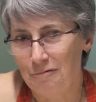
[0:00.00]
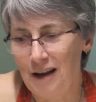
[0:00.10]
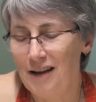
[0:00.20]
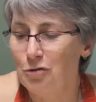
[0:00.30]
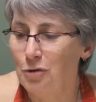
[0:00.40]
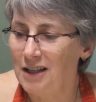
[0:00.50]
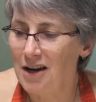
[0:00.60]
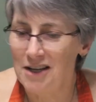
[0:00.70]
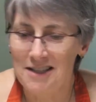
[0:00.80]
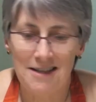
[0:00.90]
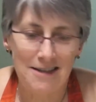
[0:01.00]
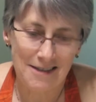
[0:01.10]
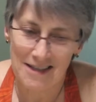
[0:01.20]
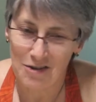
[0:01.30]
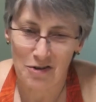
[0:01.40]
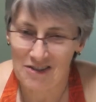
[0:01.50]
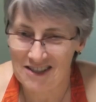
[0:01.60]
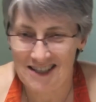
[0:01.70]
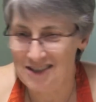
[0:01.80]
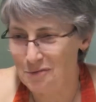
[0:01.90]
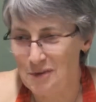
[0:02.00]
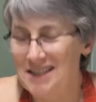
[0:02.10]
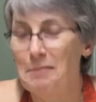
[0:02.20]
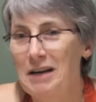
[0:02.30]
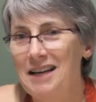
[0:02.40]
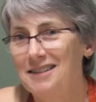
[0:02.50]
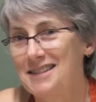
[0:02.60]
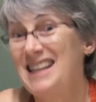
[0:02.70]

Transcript: found all the ideas in consultation with somebody else,